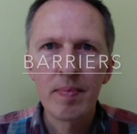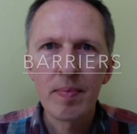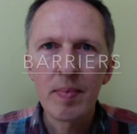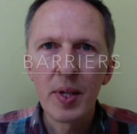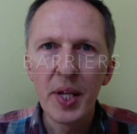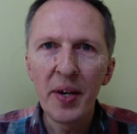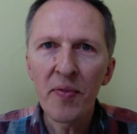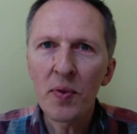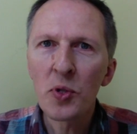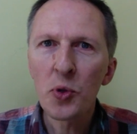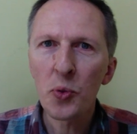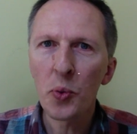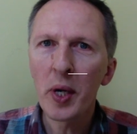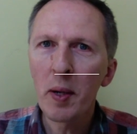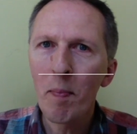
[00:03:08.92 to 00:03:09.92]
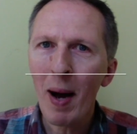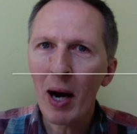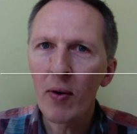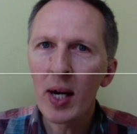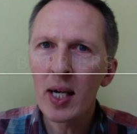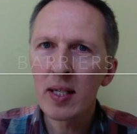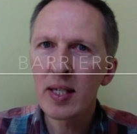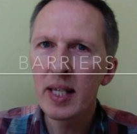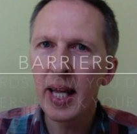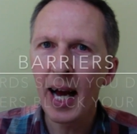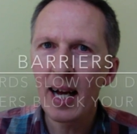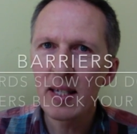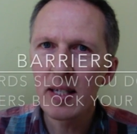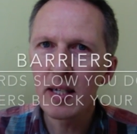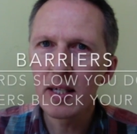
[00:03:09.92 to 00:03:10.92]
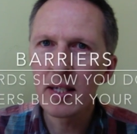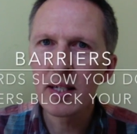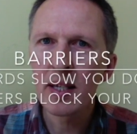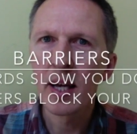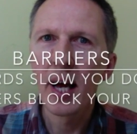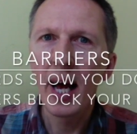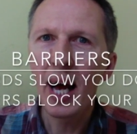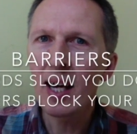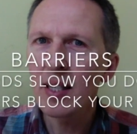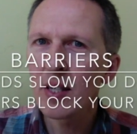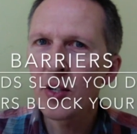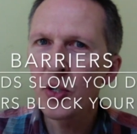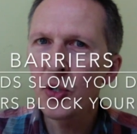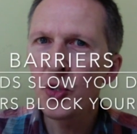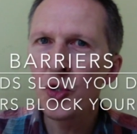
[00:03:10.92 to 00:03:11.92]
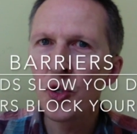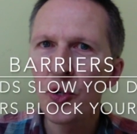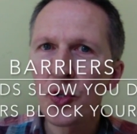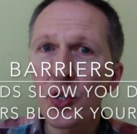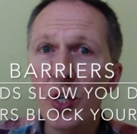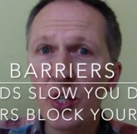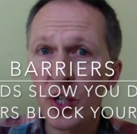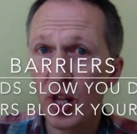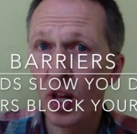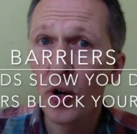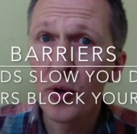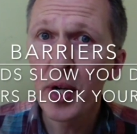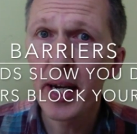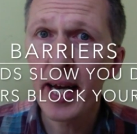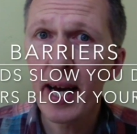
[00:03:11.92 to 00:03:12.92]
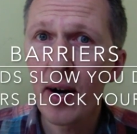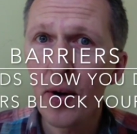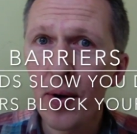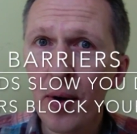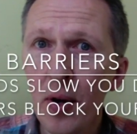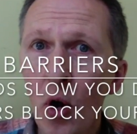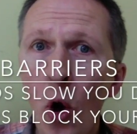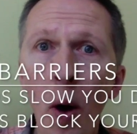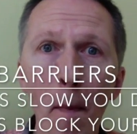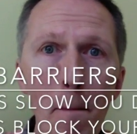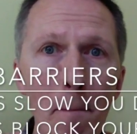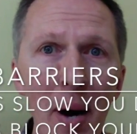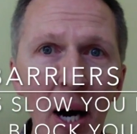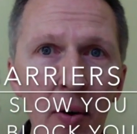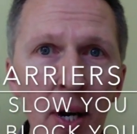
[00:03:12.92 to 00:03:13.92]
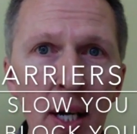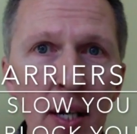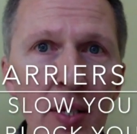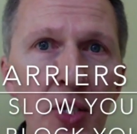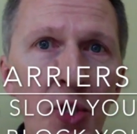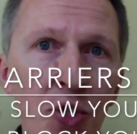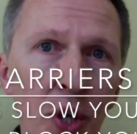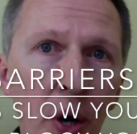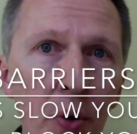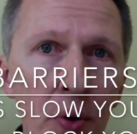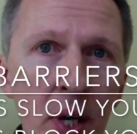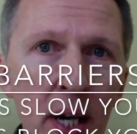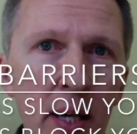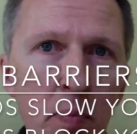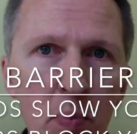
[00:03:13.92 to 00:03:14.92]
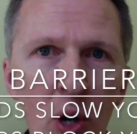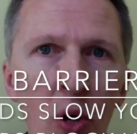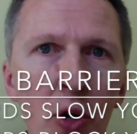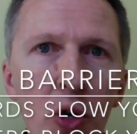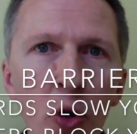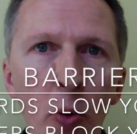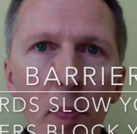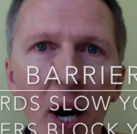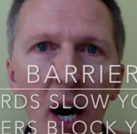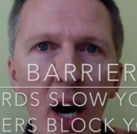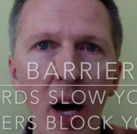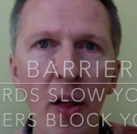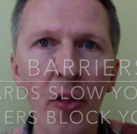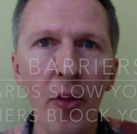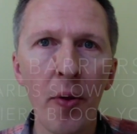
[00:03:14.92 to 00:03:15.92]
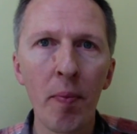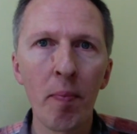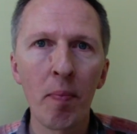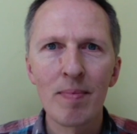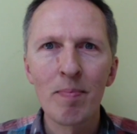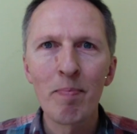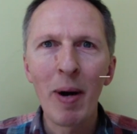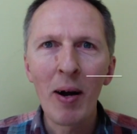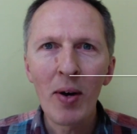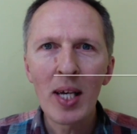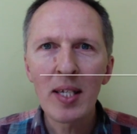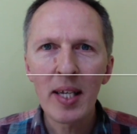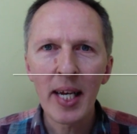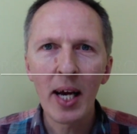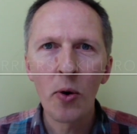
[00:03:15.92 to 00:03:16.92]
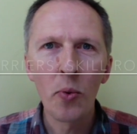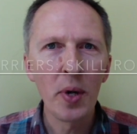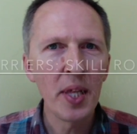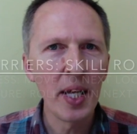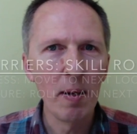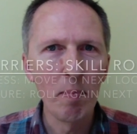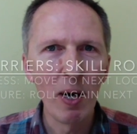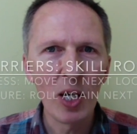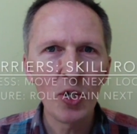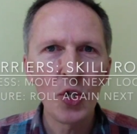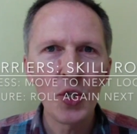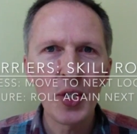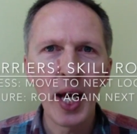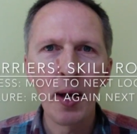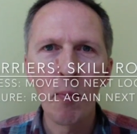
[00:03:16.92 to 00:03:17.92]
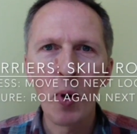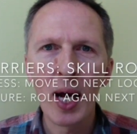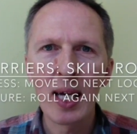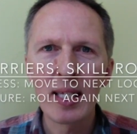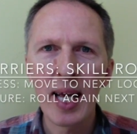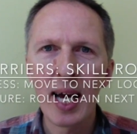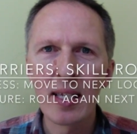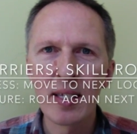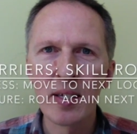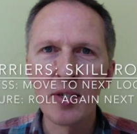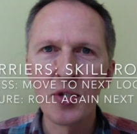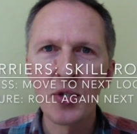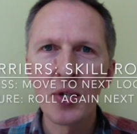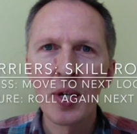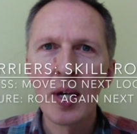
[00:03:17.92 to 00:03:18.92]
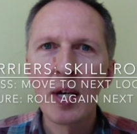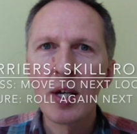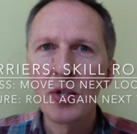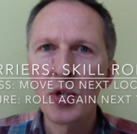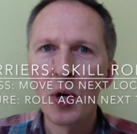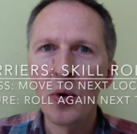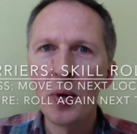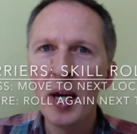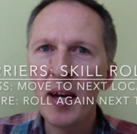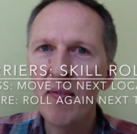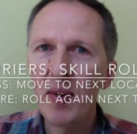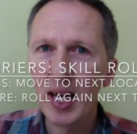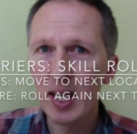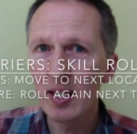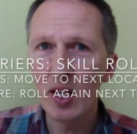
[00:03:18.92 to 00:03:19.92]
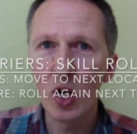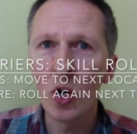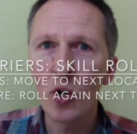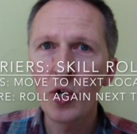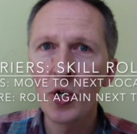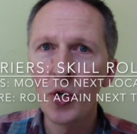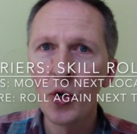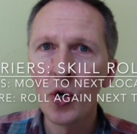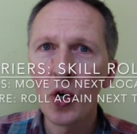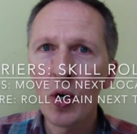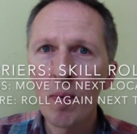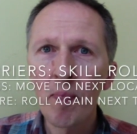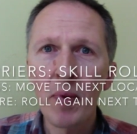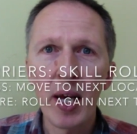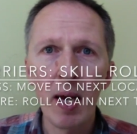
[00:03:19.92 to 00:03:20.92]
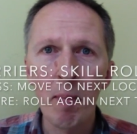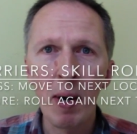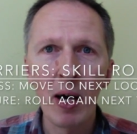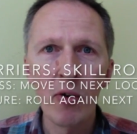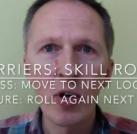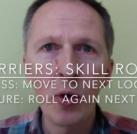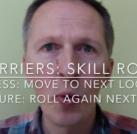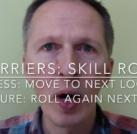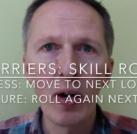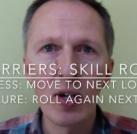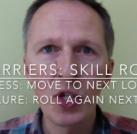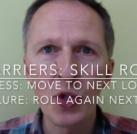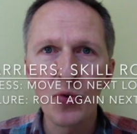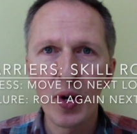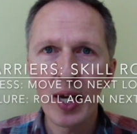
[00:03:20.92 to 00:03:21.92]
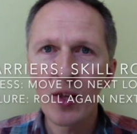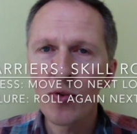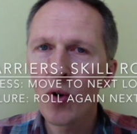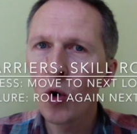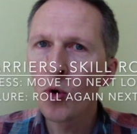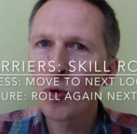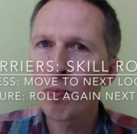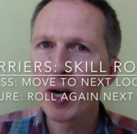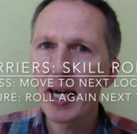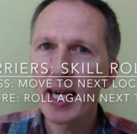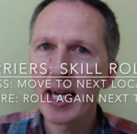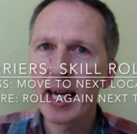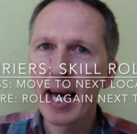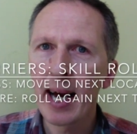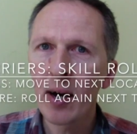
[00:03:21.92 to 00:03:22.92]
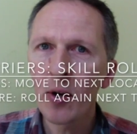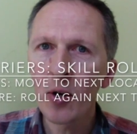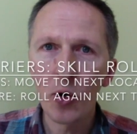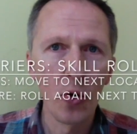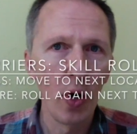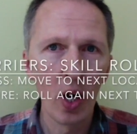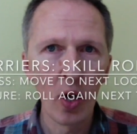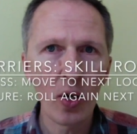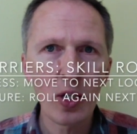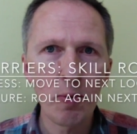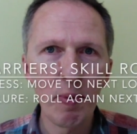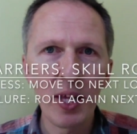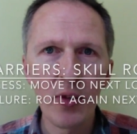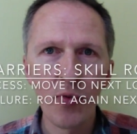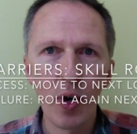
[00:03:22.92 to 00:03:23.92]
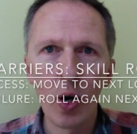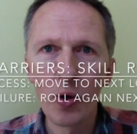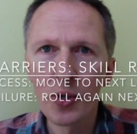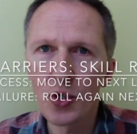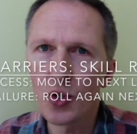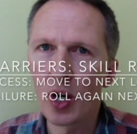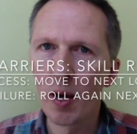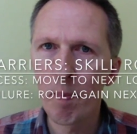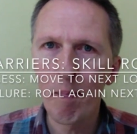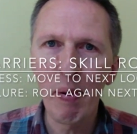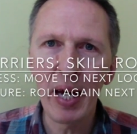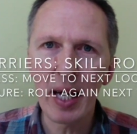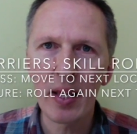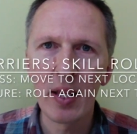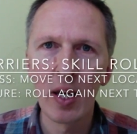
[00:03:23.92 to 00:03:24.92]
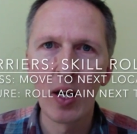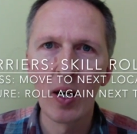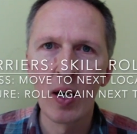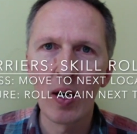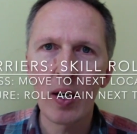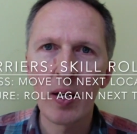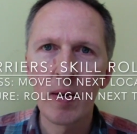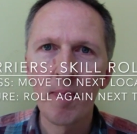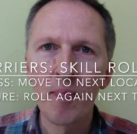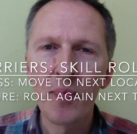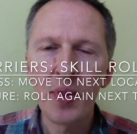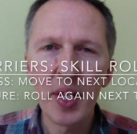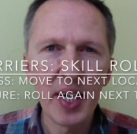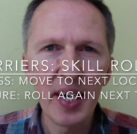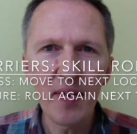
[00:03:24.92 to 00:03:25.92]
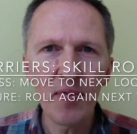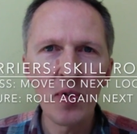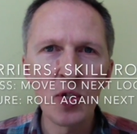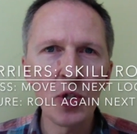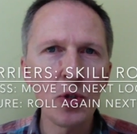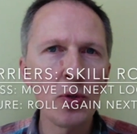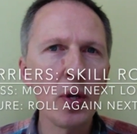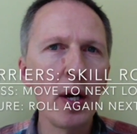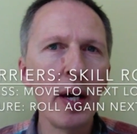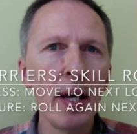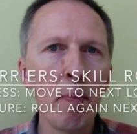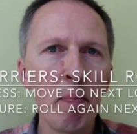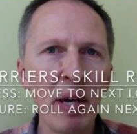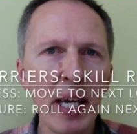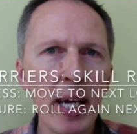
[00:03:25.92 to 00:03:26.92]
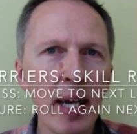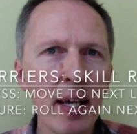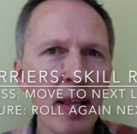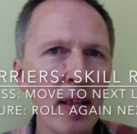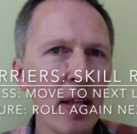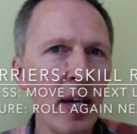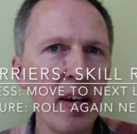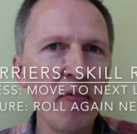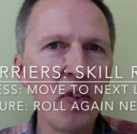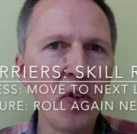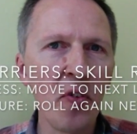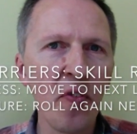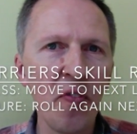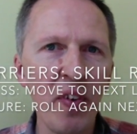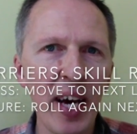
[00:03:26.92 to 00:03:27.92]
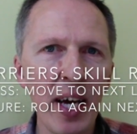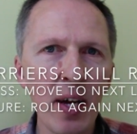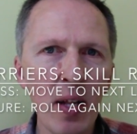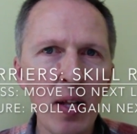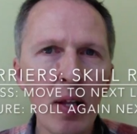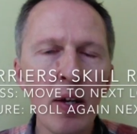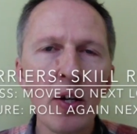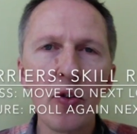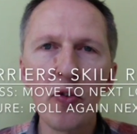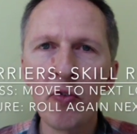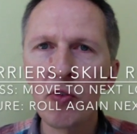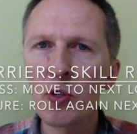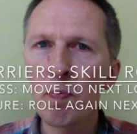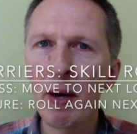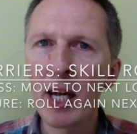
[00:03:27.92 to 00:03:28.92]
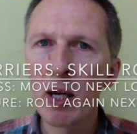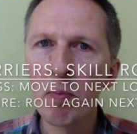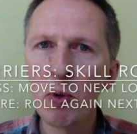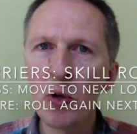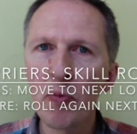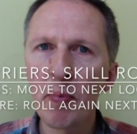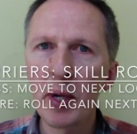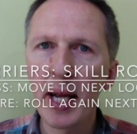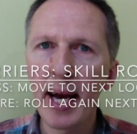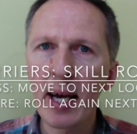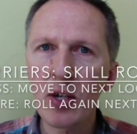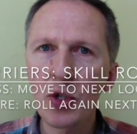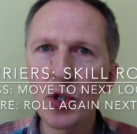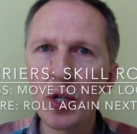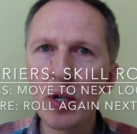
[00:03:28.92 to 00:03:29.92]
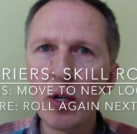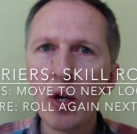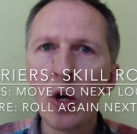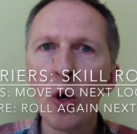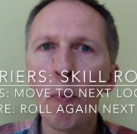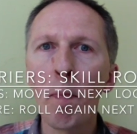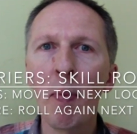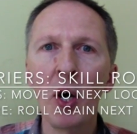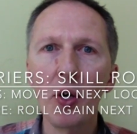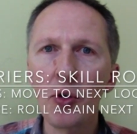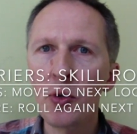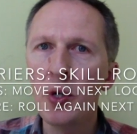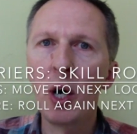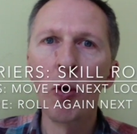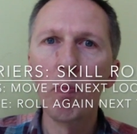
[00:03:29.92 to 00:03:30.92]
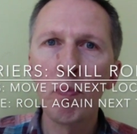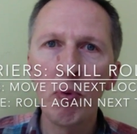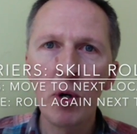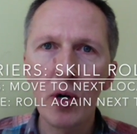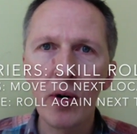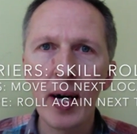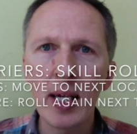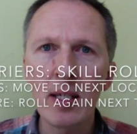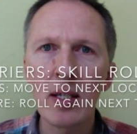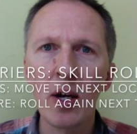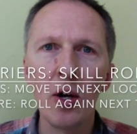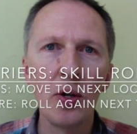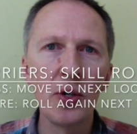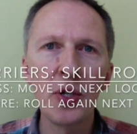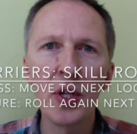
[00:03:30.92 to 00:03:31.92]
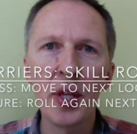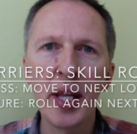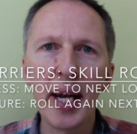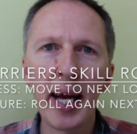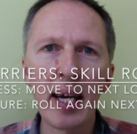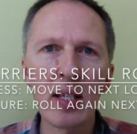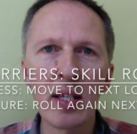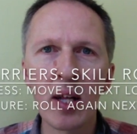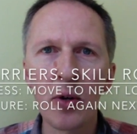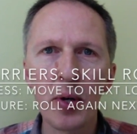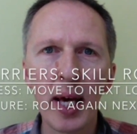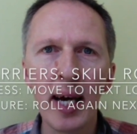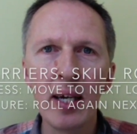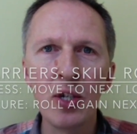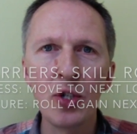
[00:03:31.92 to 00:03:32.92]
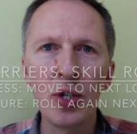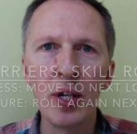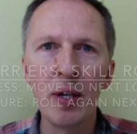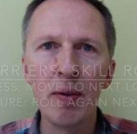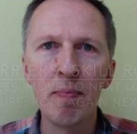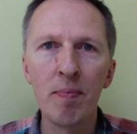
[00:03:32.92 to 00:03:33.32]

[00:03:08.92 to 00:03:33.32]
The difference between barriers and hazards just slow you down, barriers totally block your path. Barriers are dealt with in much the same way as hazards. So if it is a locked door, it might require a strength roll to break it down or a locksmith roll to try and pick the lock. The difference being that if you fail, you've spent a movement action, but you don't progress onto the next location.